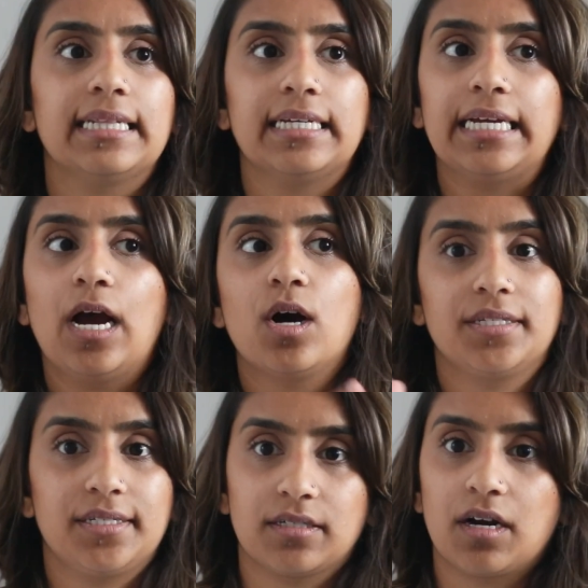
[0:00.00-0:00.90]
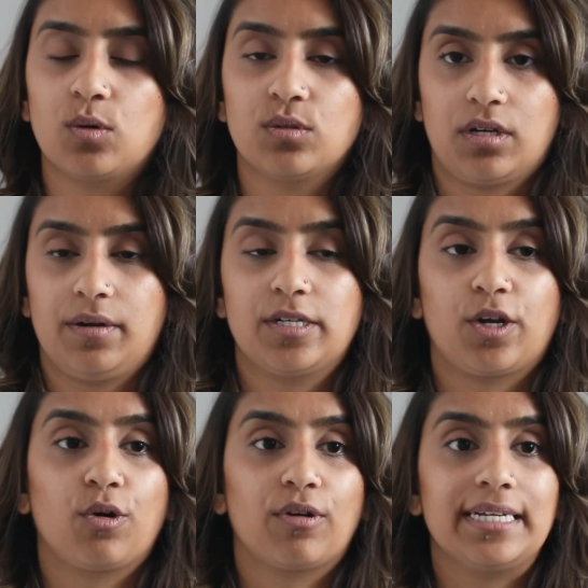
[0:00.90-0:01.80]
the aunties and uncles are going to
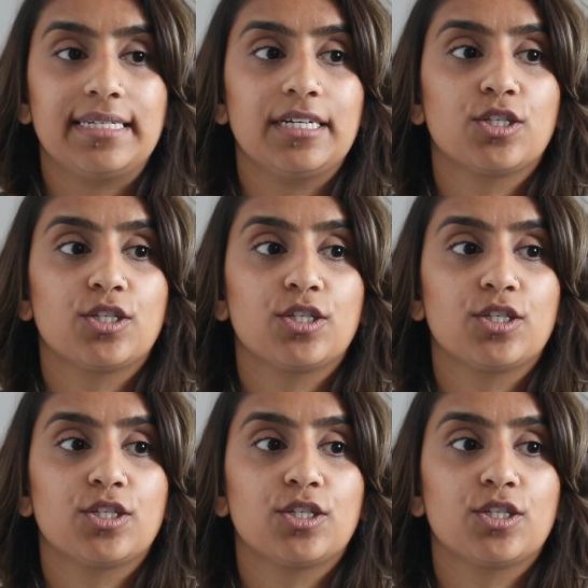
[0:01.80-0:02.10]
go crazy.